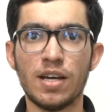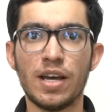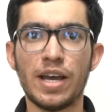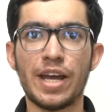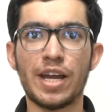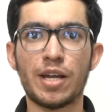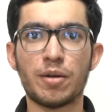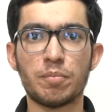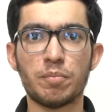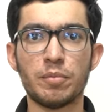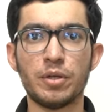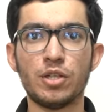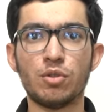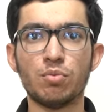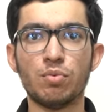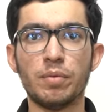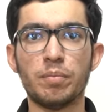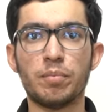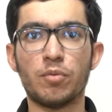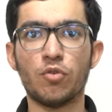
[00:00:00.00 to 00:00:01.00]
helped me to
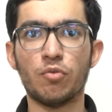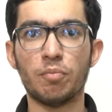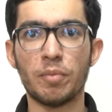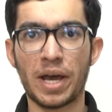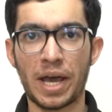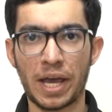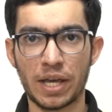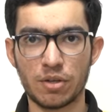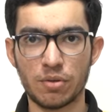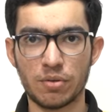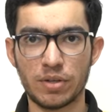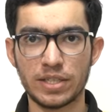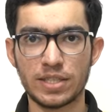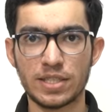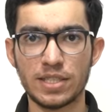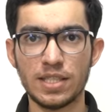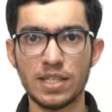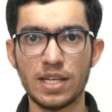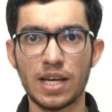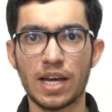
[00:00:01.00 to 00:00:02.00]
improve my
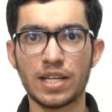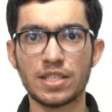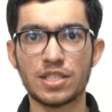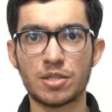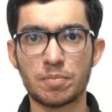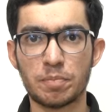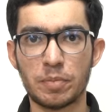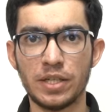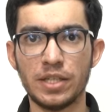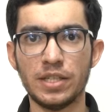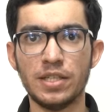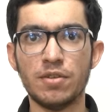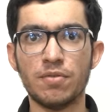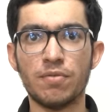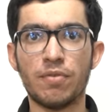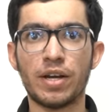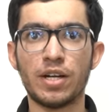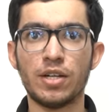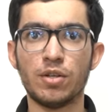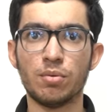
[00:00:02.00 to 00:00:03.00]
accuracy and speed
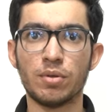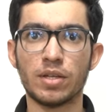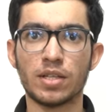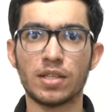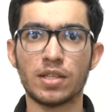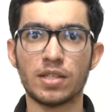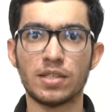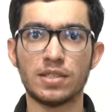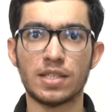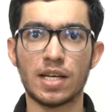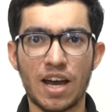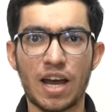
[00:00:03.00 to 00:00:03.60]
while doing the exam.